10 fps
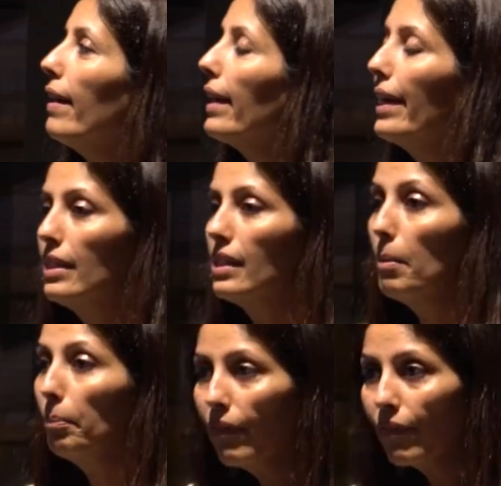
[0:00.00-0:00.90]
is
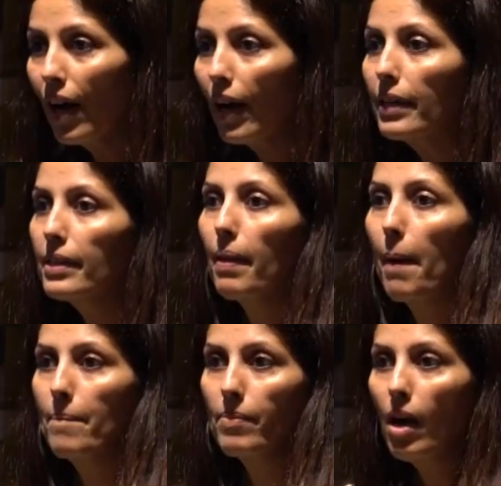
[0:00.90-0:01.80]
simplified,
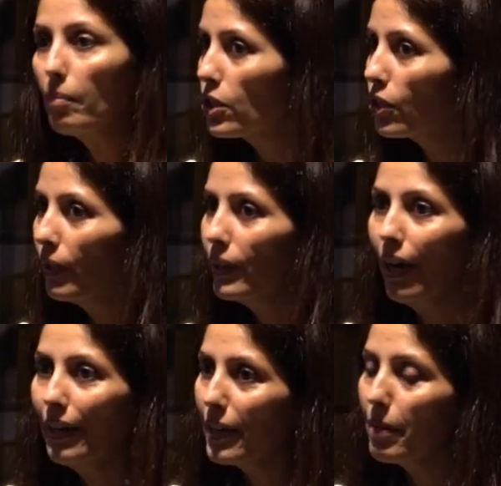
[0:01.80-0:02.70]
not much going
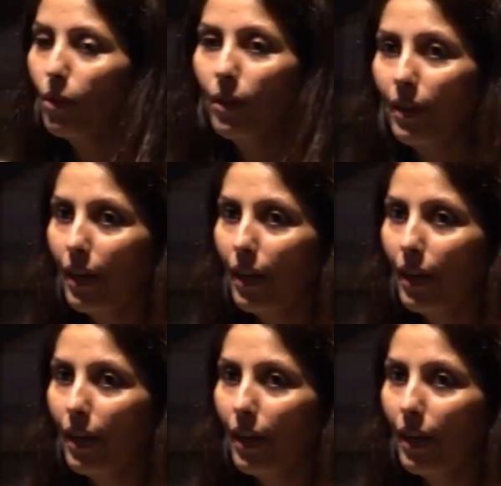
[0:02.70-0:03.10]
on anymore